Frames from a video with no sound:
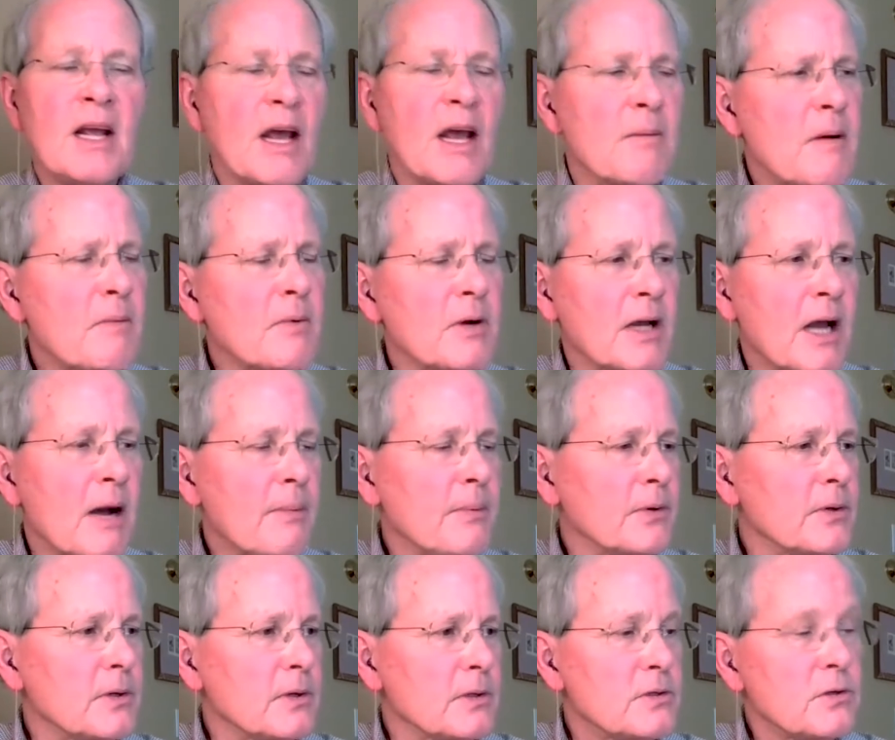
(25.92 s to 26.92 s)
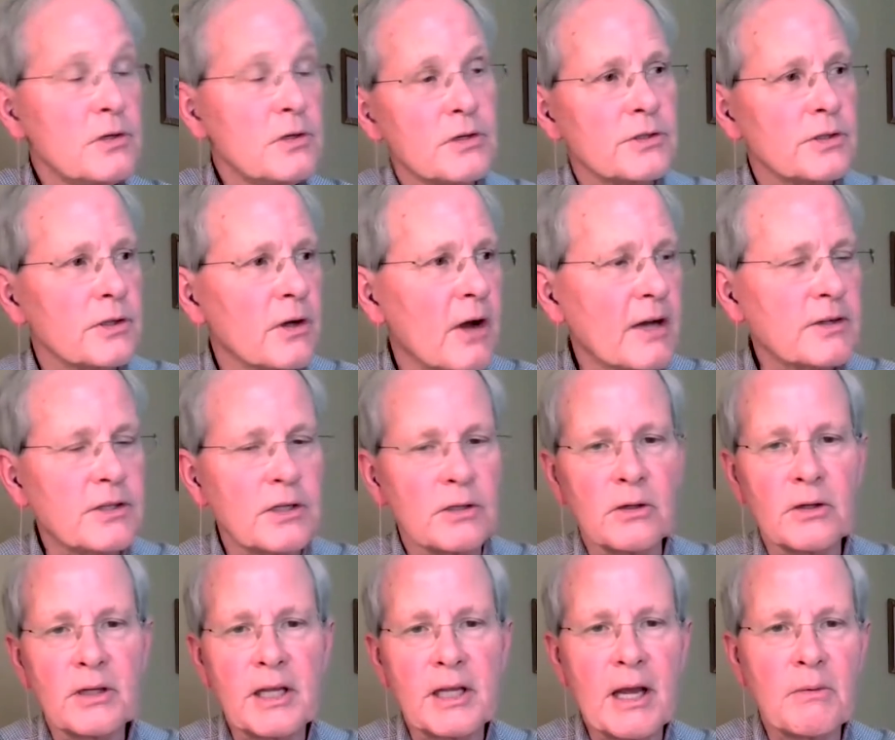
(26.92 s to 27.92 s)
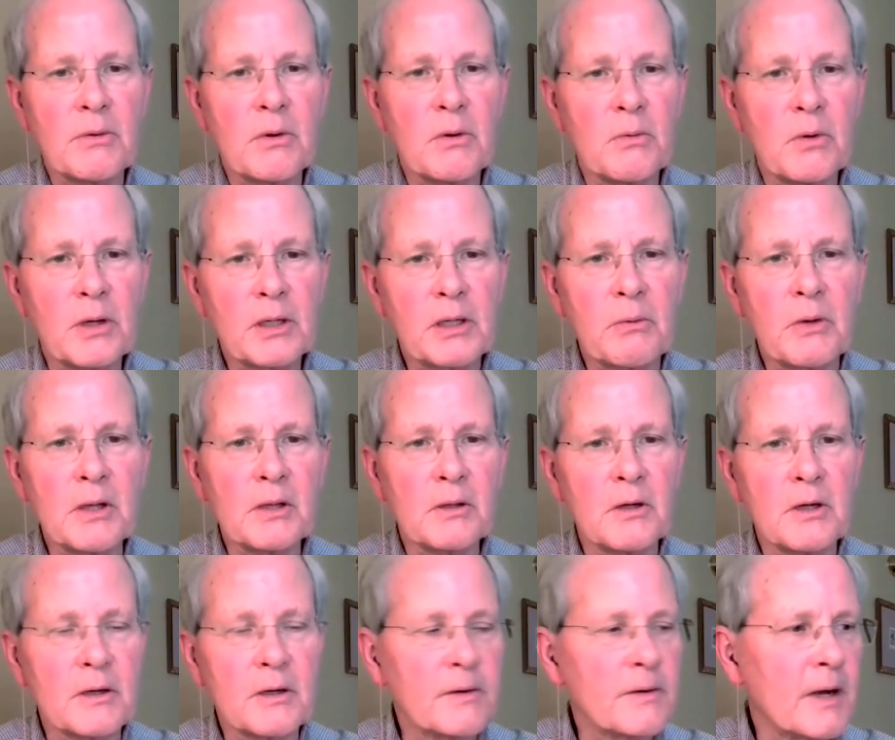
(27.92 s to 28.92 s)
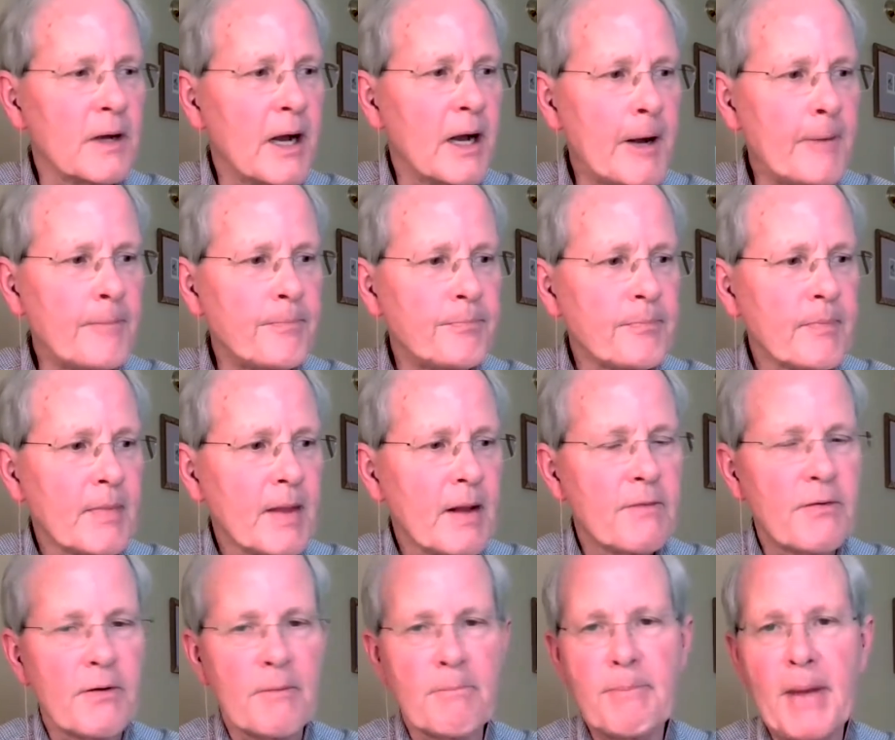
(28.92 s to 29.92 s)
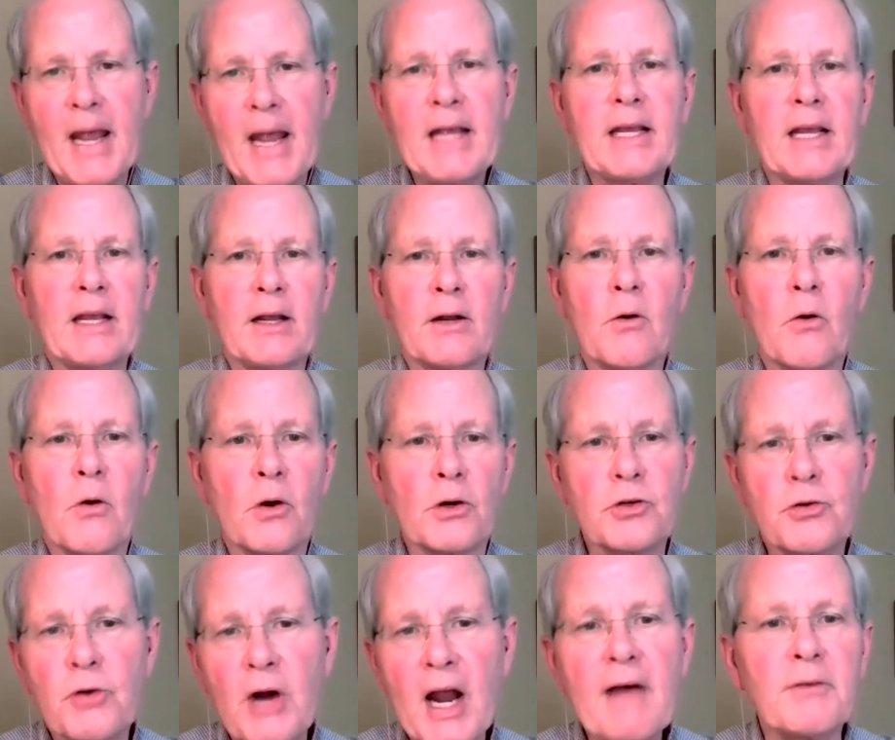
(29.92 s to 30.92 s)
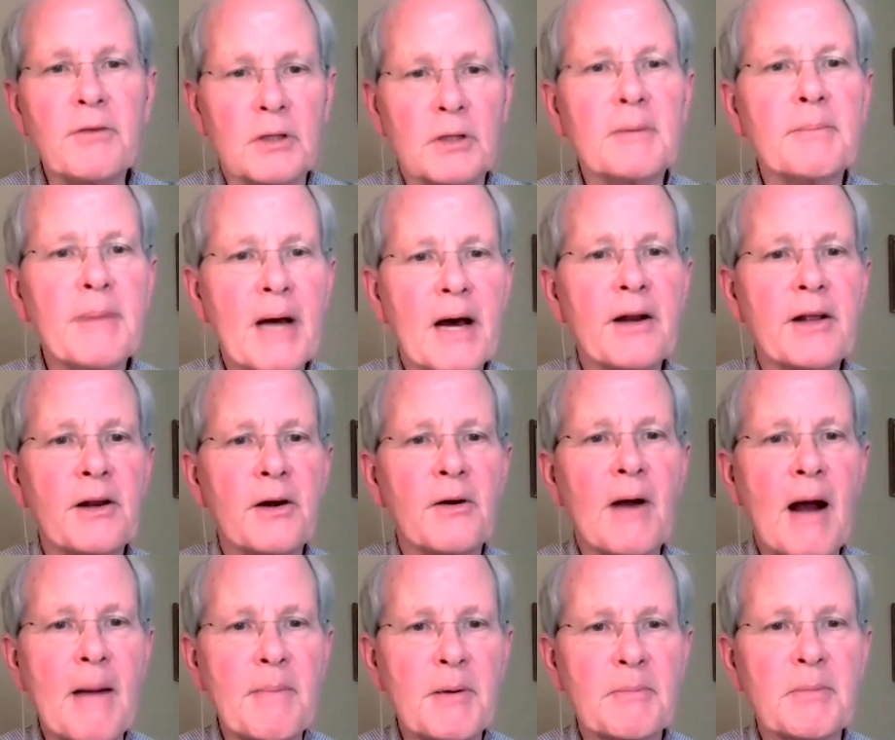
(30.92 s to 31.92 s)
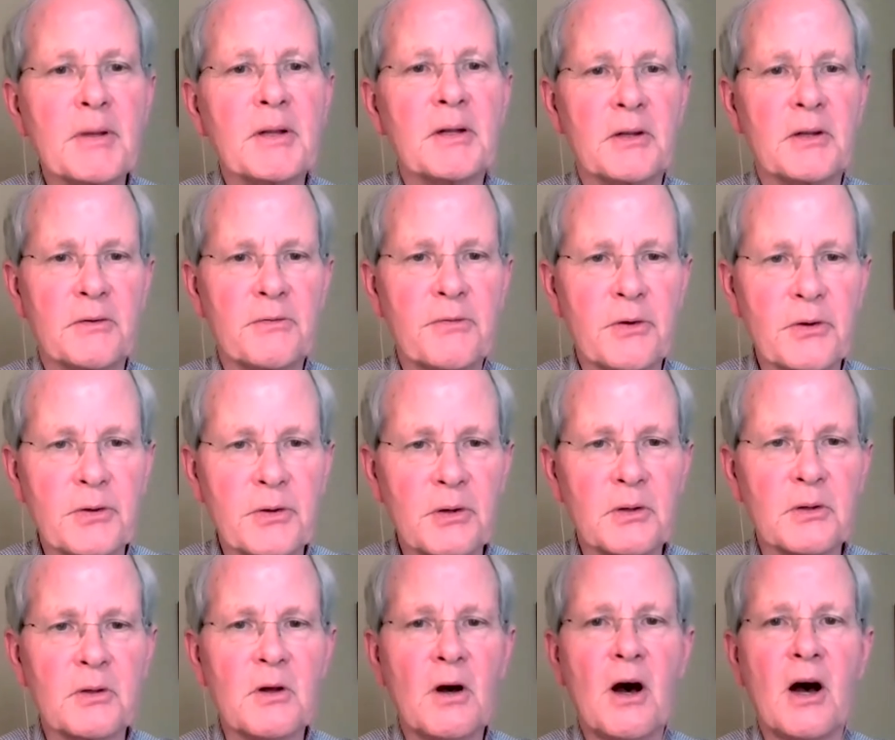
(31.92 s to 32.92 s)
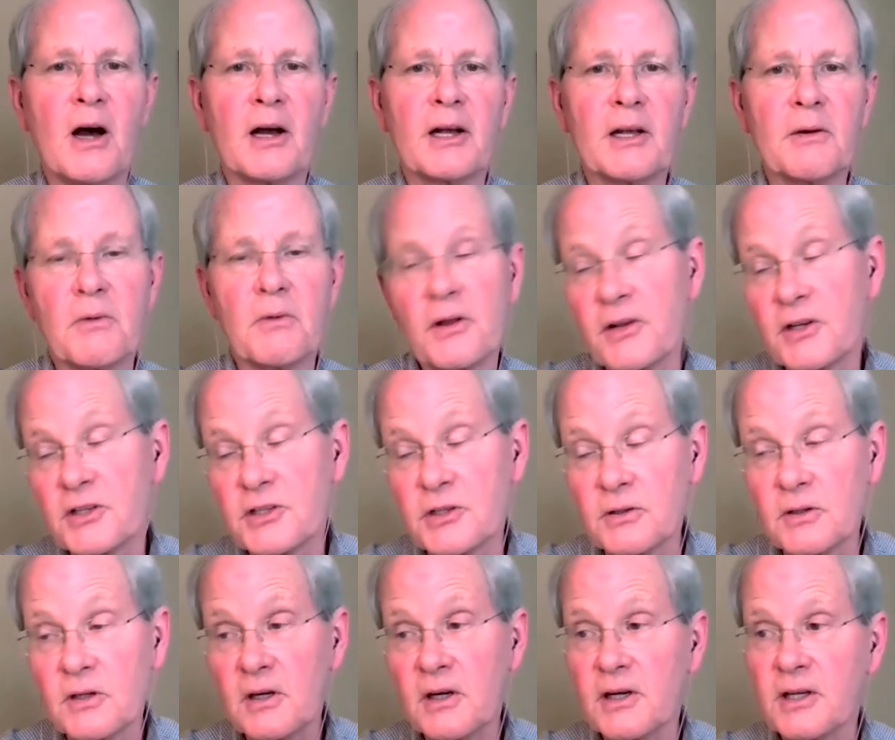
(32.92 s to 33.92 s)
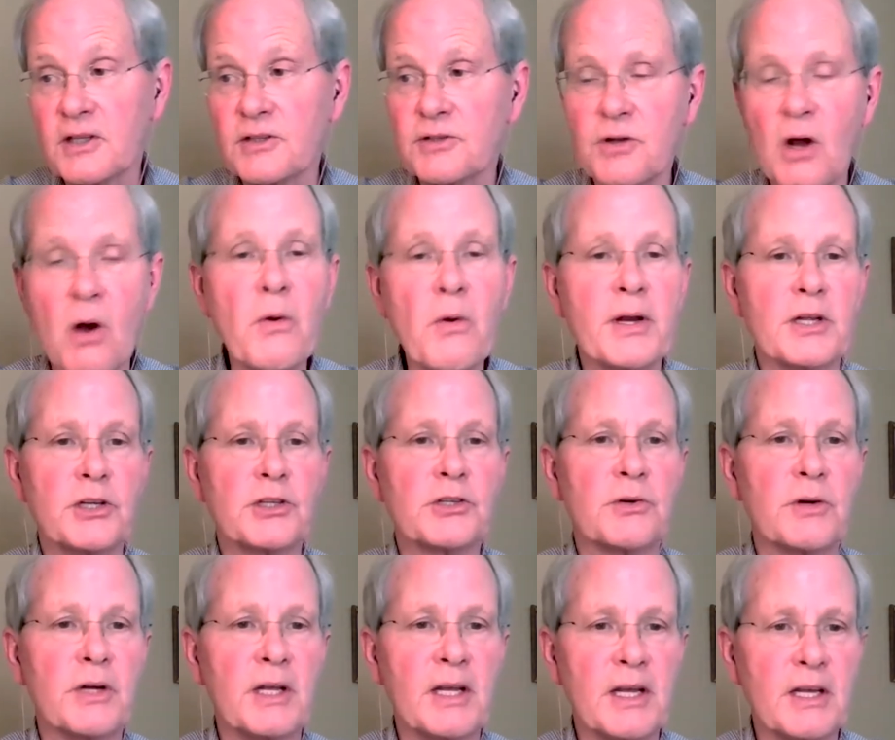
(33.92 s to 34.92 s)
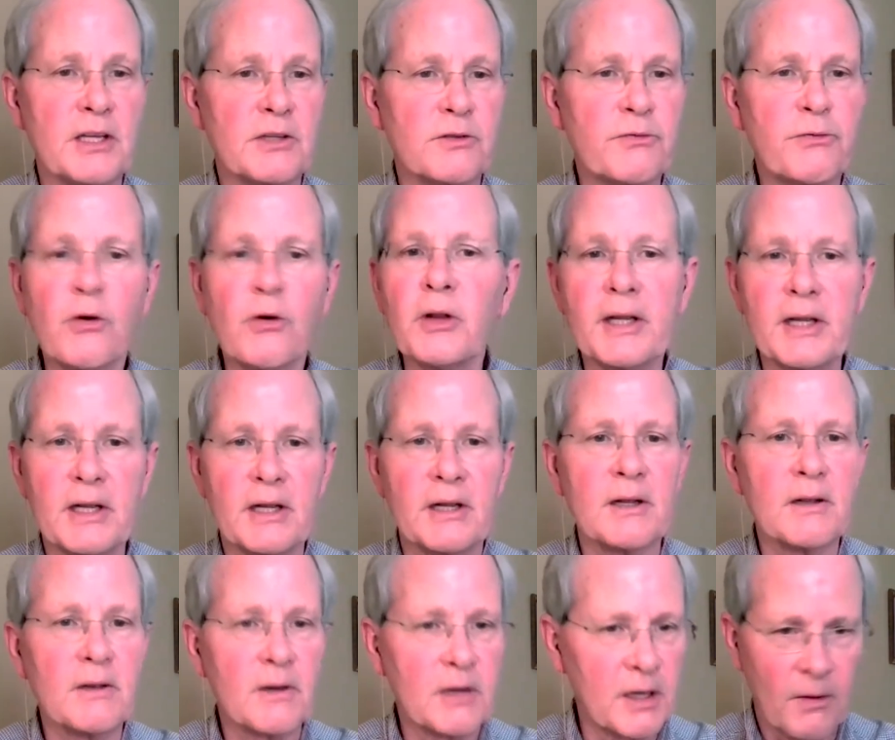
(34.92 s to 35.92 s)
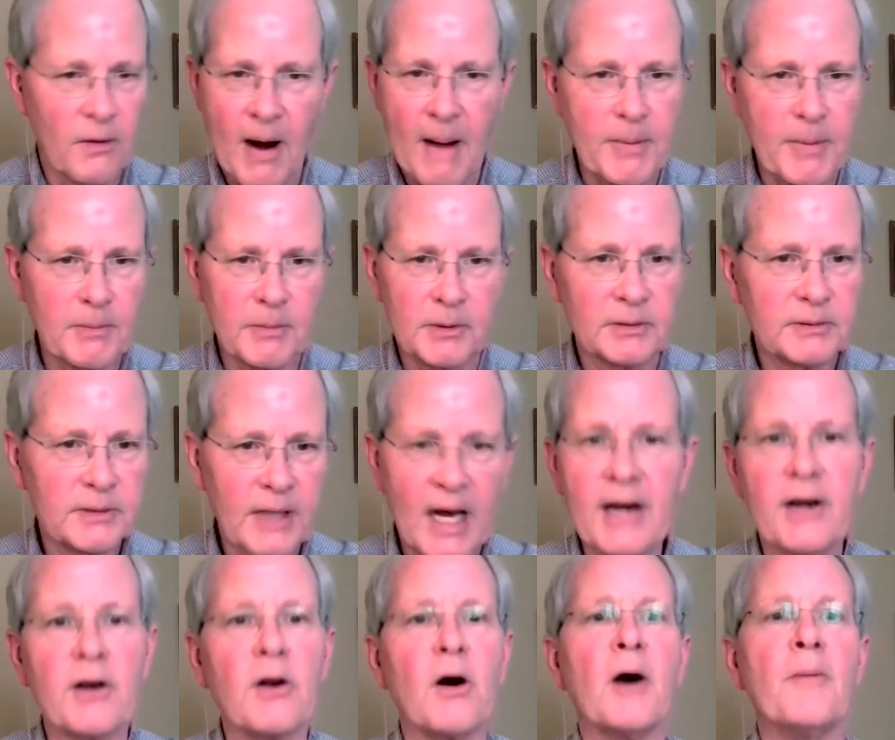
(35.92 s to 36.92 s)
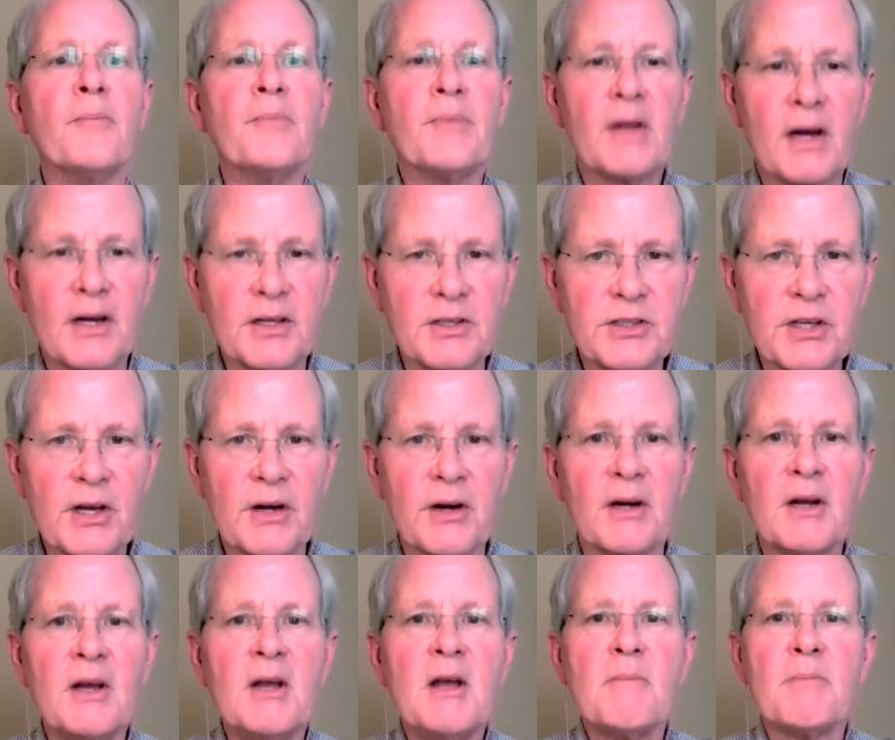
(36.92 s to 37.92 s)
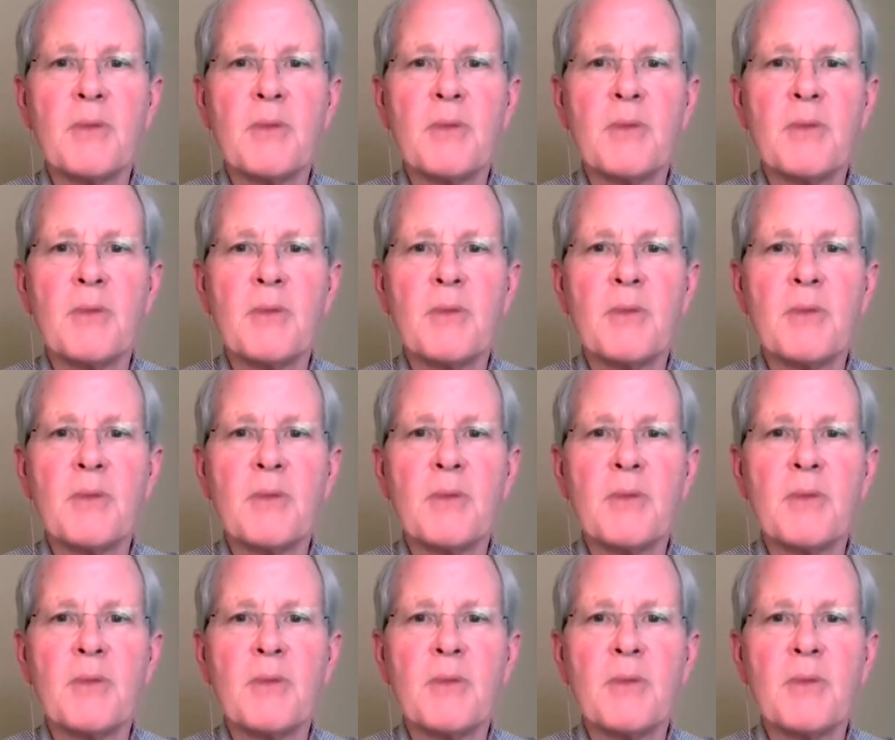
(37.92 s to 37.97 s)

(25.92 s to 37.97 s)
And remember a couple of two years ago, actually looking at well, what can we learn um, from banking or travel about interoperability? They're further along, and one of the things you learn is no industry is fully interoperable, not at all, et cetera.